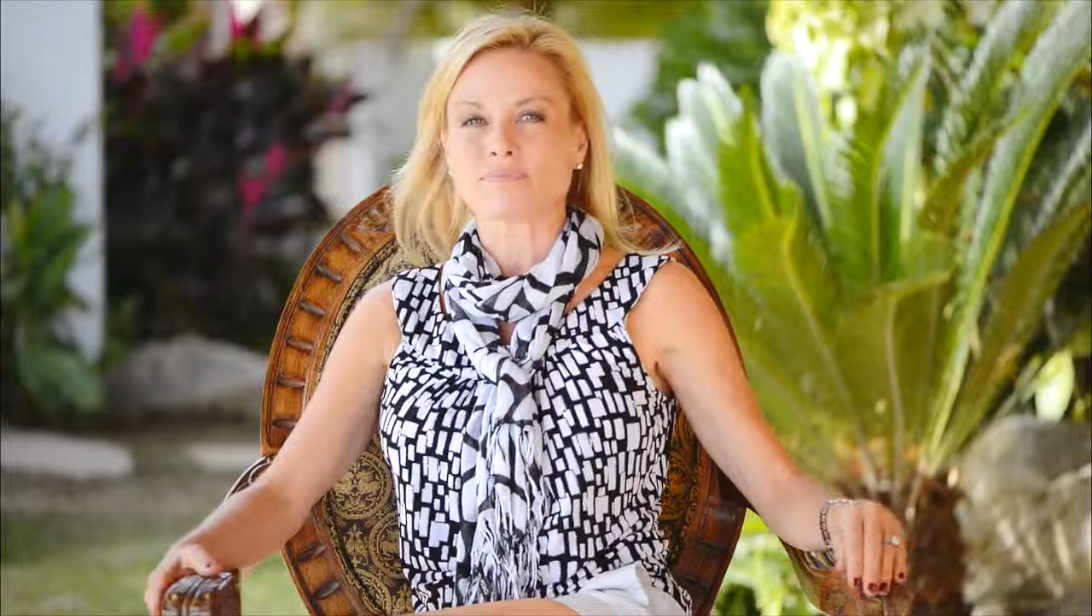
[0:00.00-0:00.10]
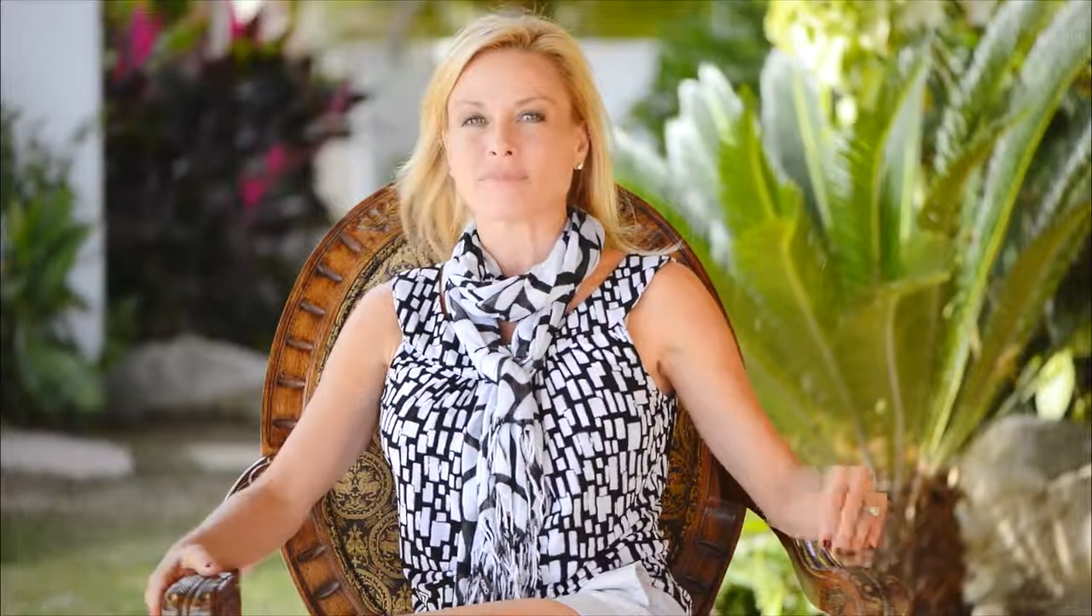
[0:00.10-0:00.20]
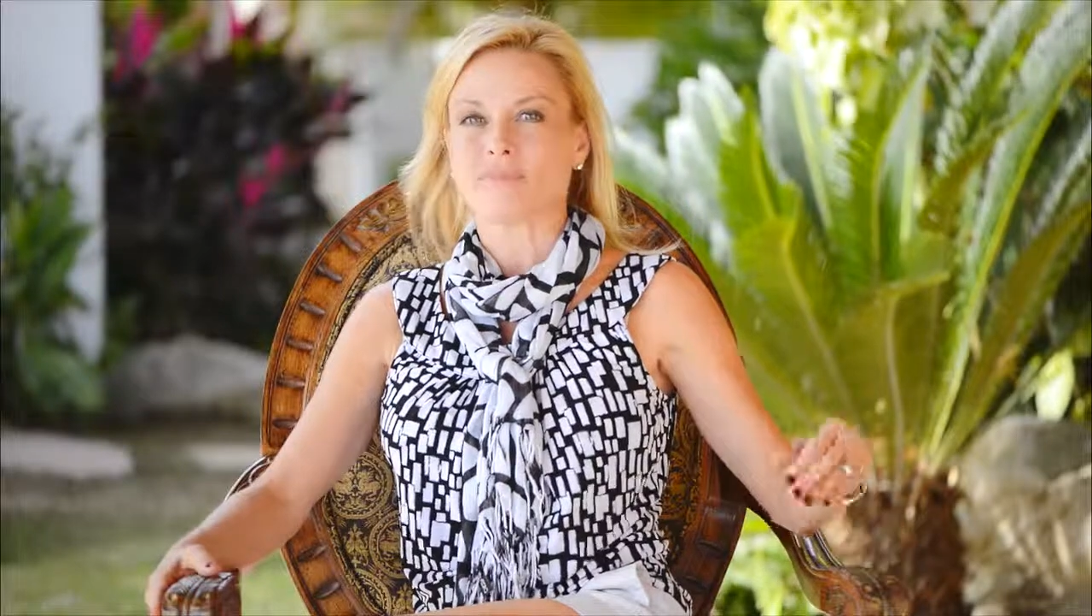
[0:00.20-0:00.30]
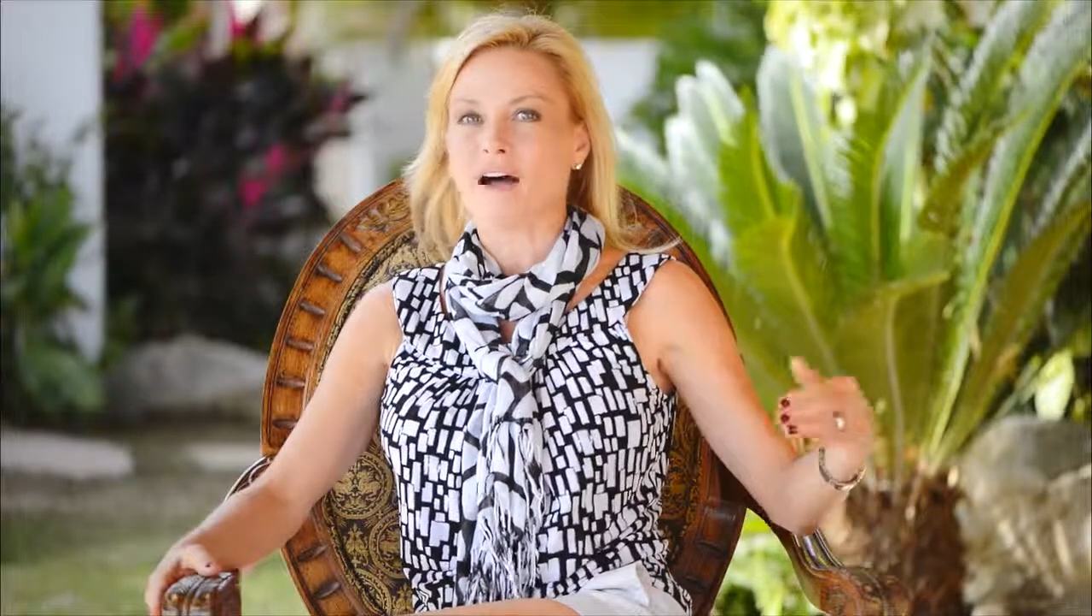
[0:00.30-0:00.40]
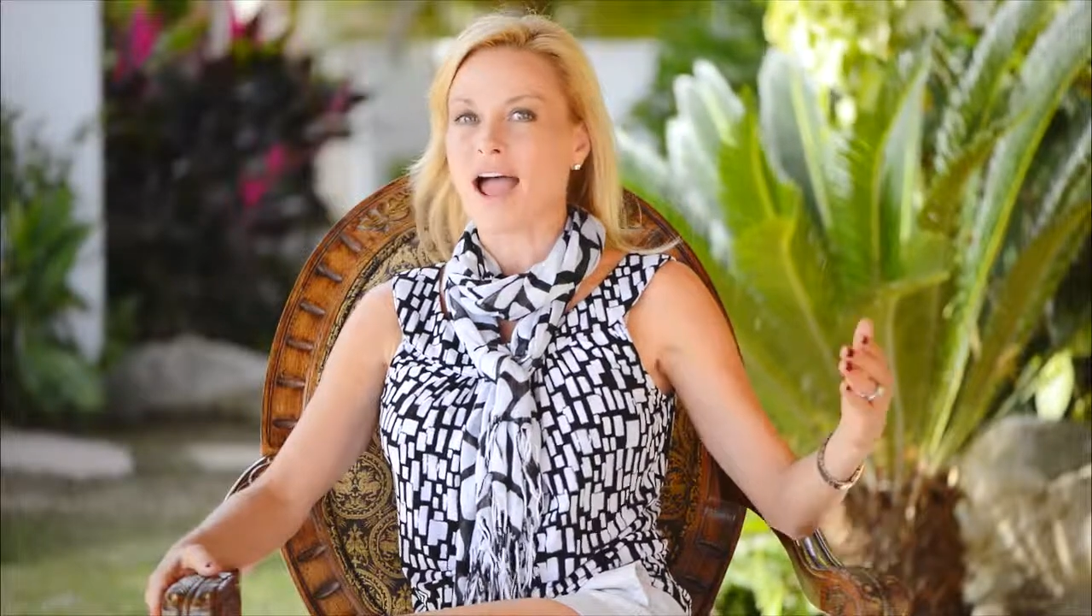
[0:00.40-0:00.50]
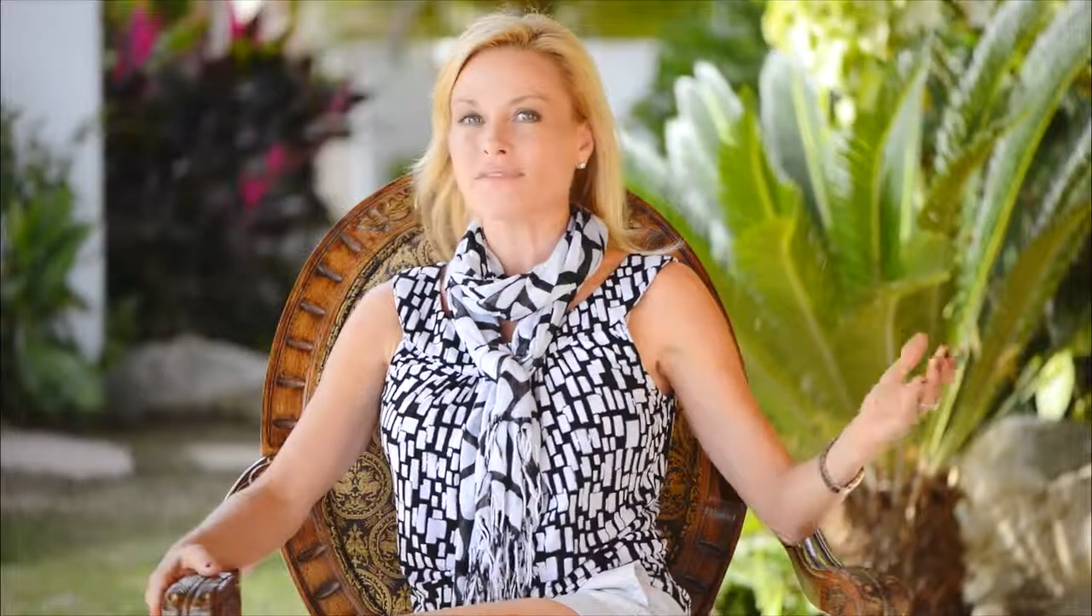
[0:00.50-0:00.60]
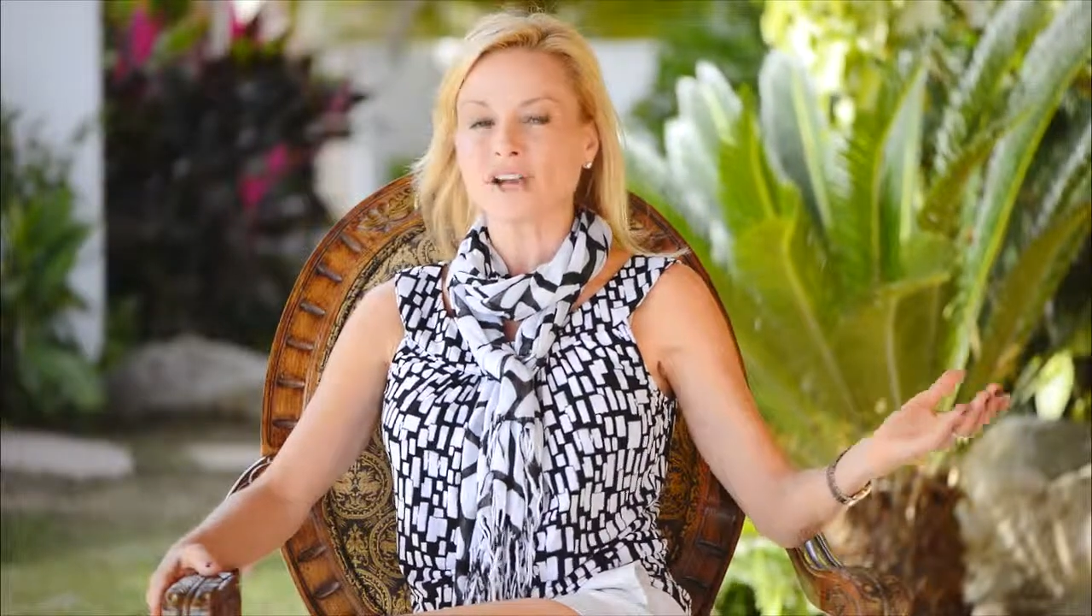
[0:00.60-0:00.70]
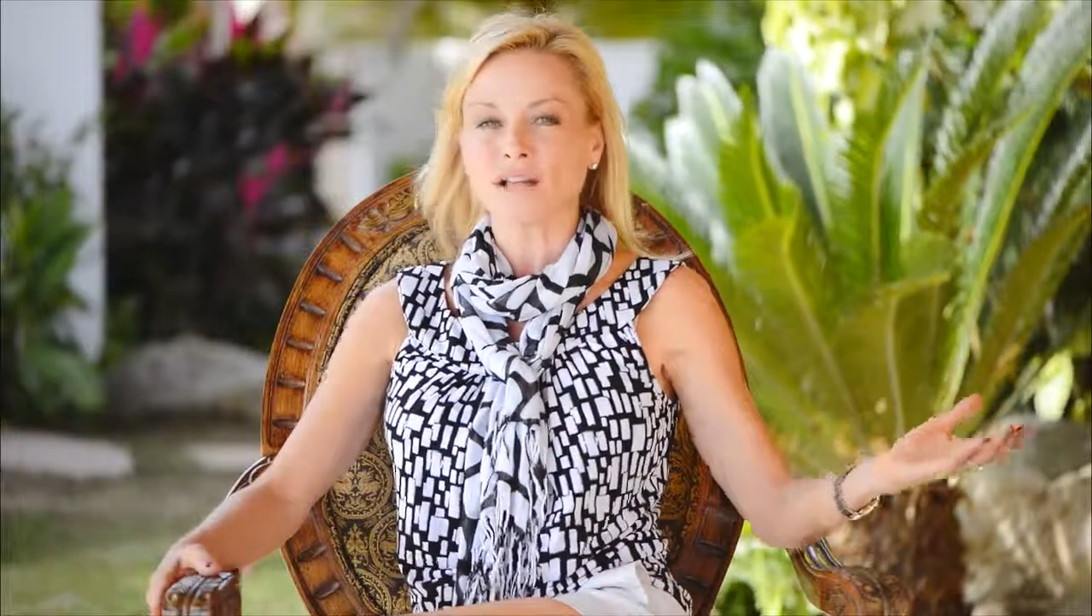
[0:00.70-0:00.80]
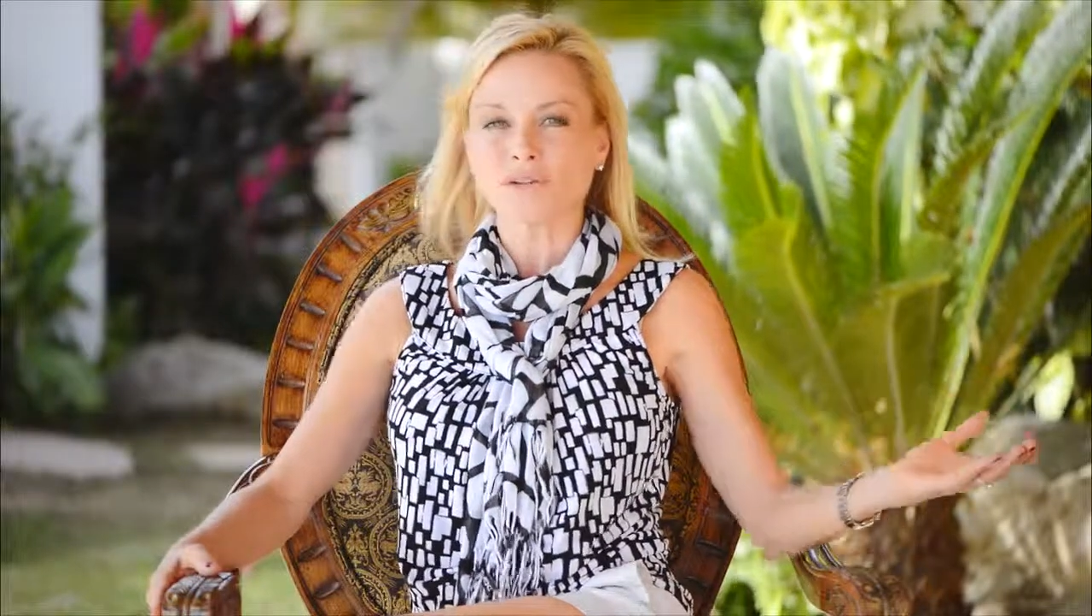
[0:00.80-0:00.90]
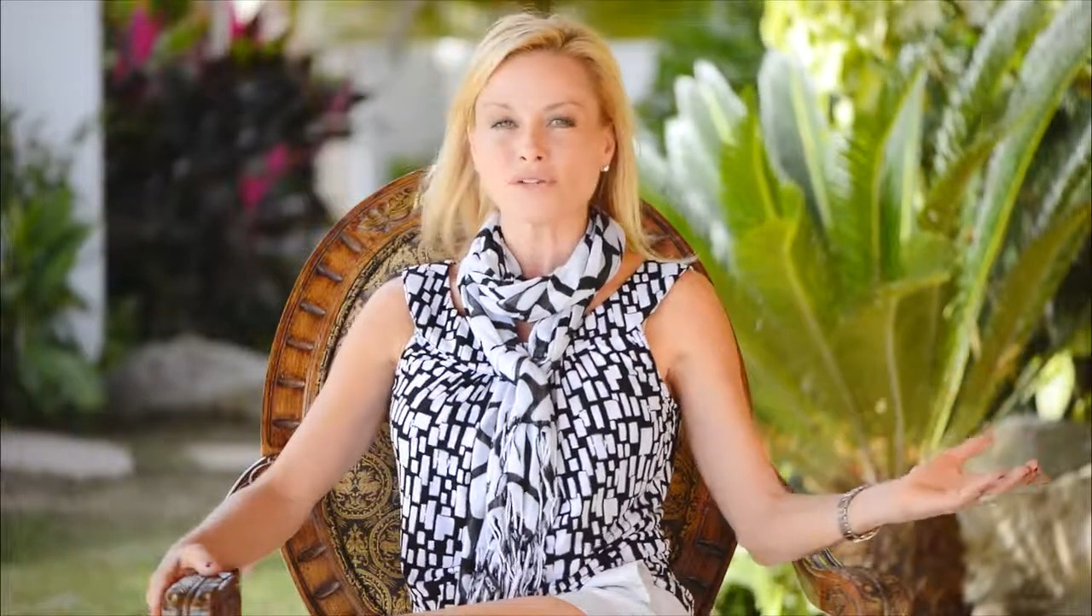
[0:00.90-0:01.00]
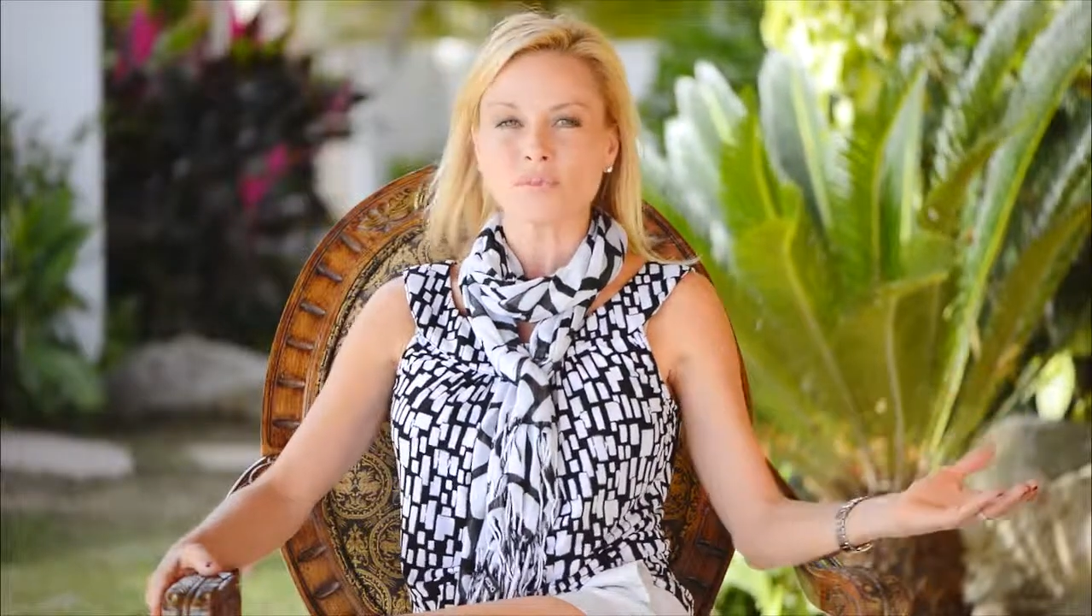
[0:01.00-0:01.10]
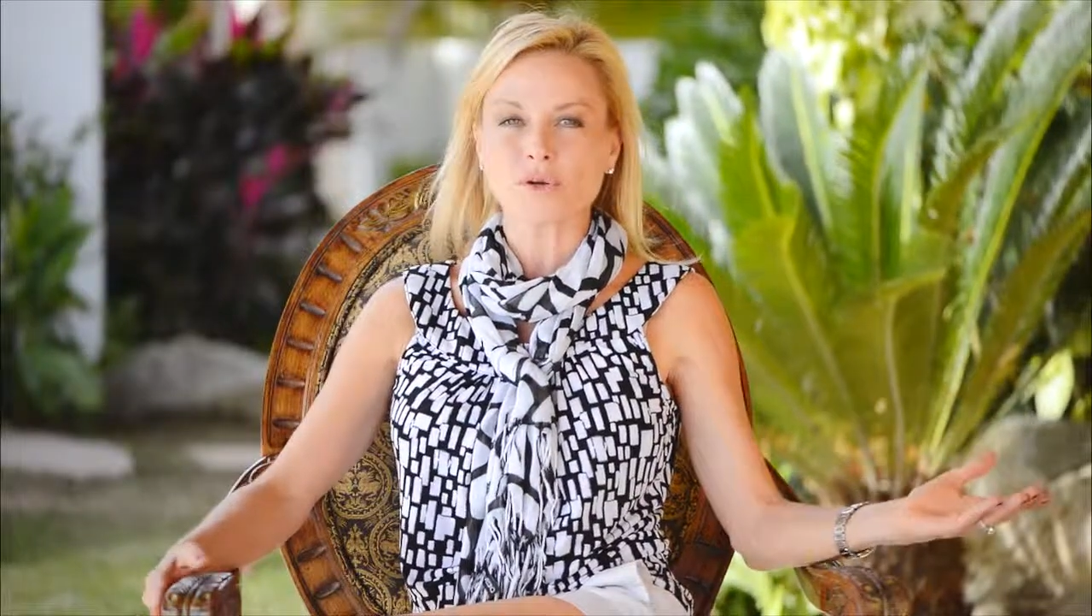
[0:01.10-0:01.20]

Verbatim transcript: $5 a